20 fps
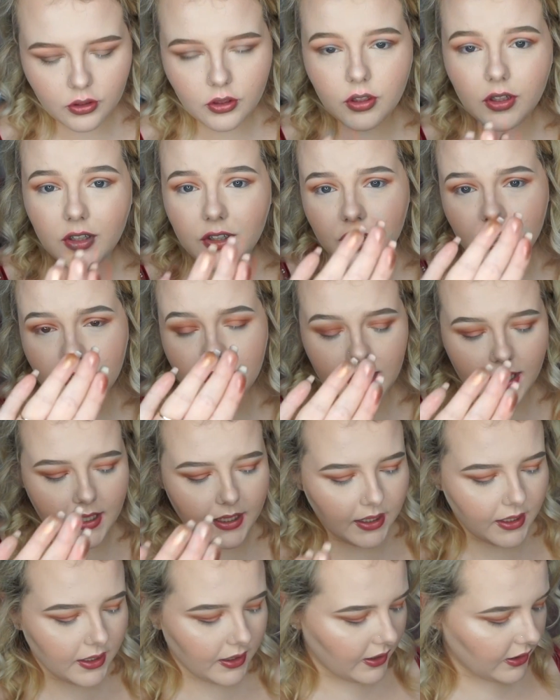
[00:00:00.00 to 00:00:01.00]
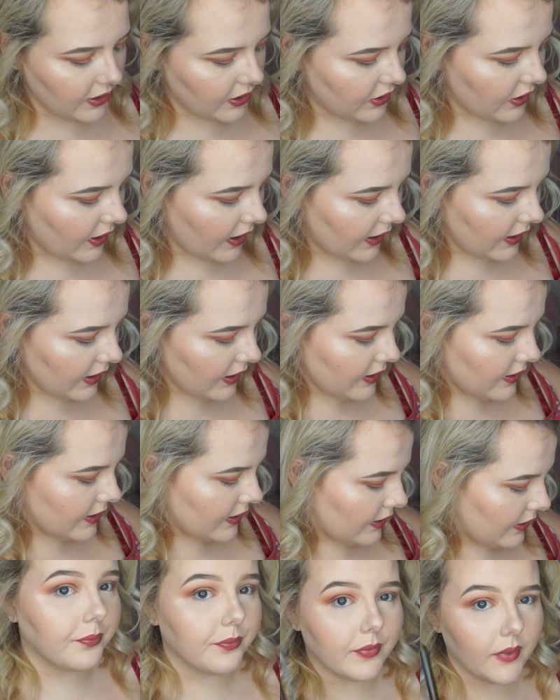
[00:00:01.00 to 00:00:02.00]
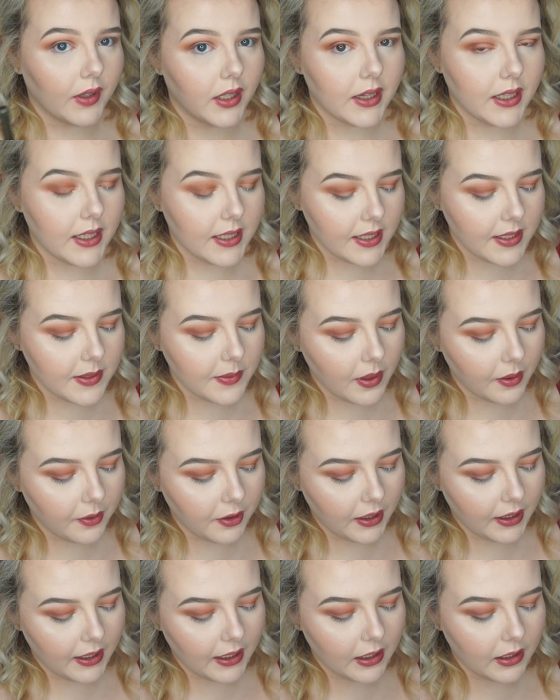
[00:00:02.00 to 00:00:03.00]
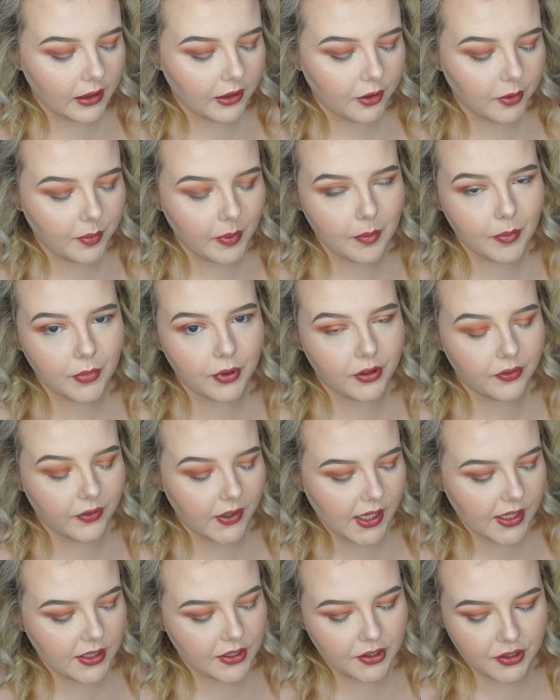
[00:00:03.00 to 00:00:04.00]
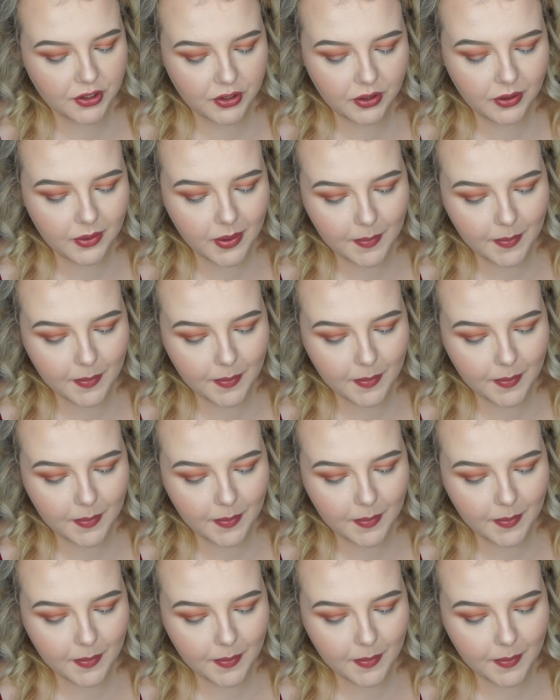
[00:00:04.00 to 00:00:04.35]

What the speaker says: You could choose any of these shades. This is where I'm going to get a little bit more advanced from you.